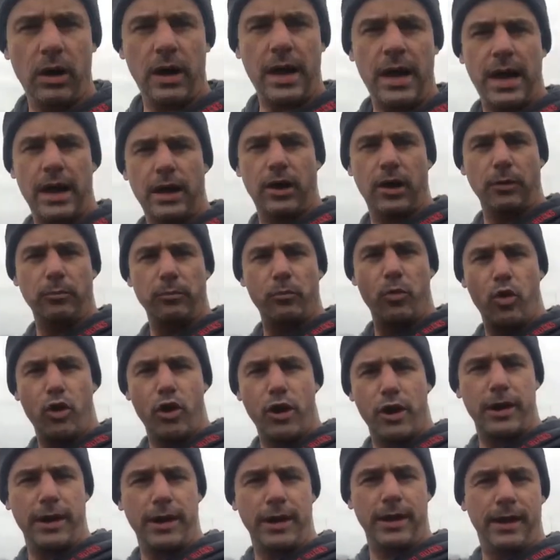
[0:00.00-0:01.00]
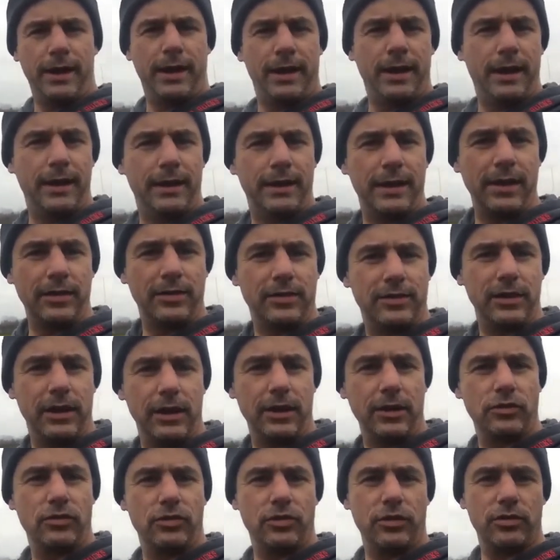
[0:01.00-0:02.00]
Hey, good morning, Kent
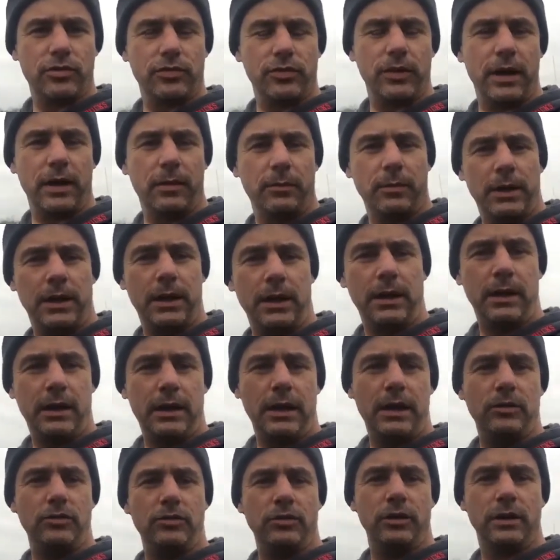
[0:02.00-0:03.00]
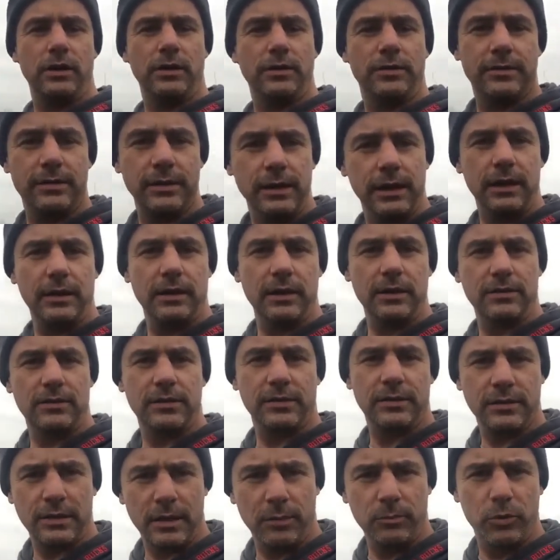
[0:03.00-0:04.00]
City Church family. As you can see,
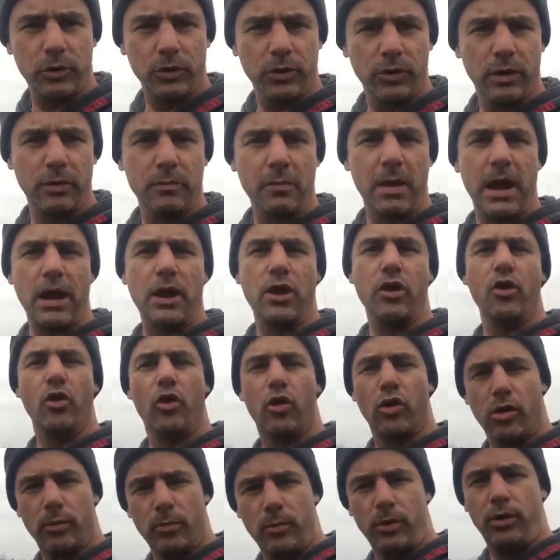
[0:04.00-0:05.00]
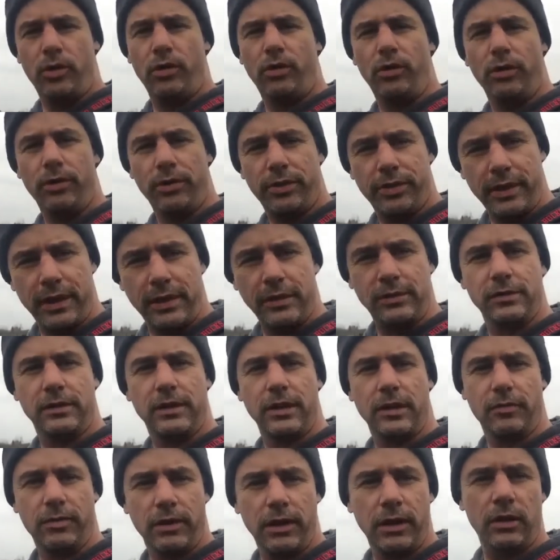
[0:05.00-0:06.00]
I'm doing my normal
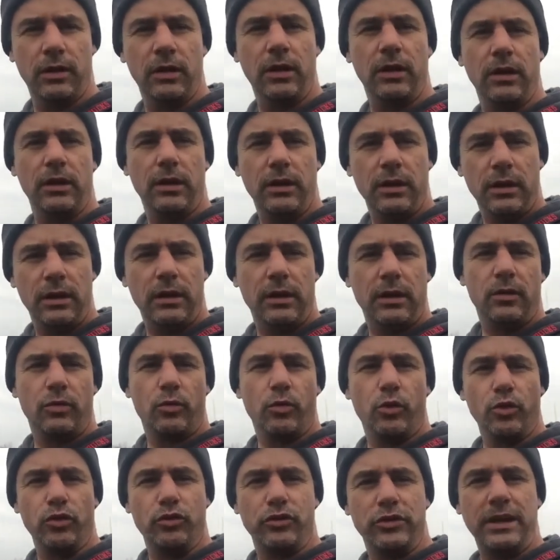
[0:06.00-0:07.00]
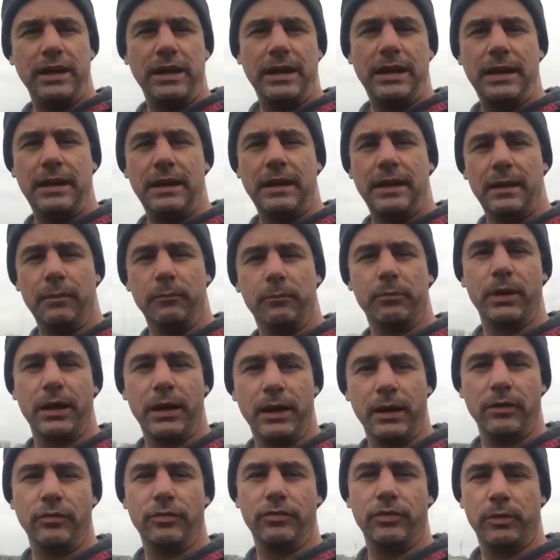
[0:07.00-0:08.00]
Thanksgiving routine. I'm
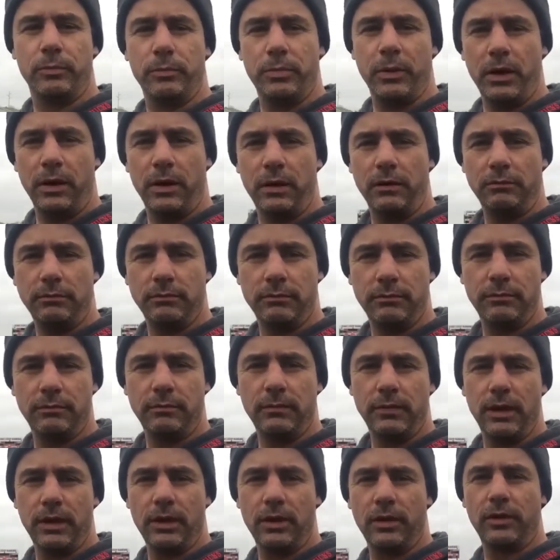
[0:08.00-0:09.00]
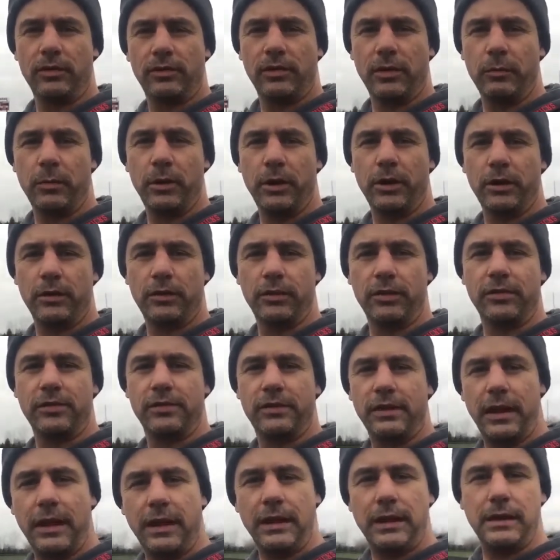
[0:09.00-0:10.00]
playing football. You notice I'm here at the
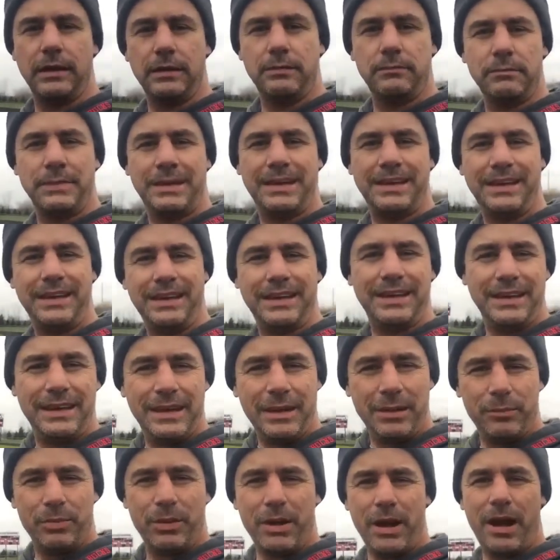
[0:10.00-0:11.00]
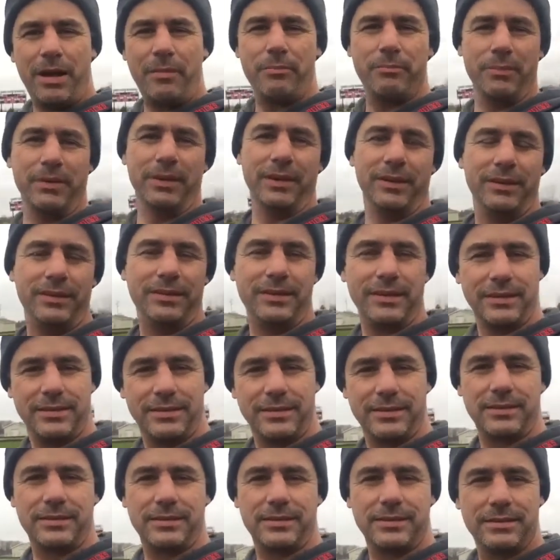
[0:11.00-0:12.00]
stadium. Problem is,
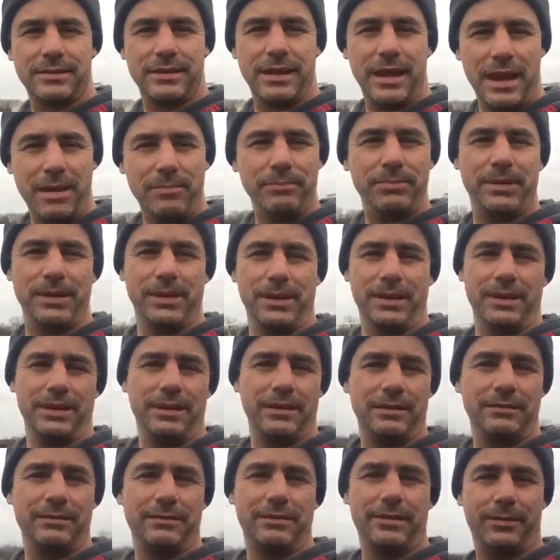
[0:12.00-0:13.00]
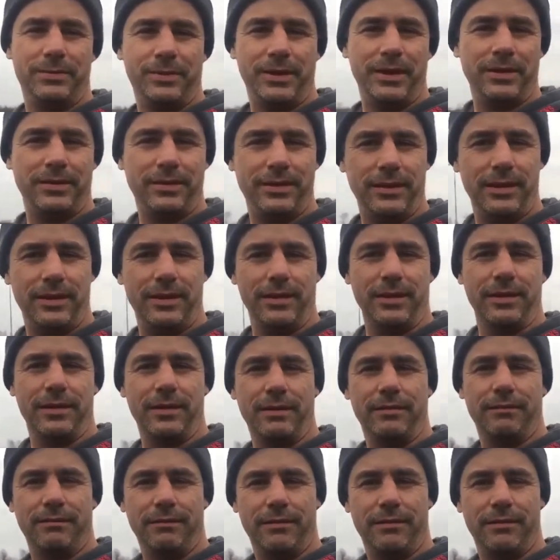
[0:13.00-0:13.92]
it's empty. Nobody's here.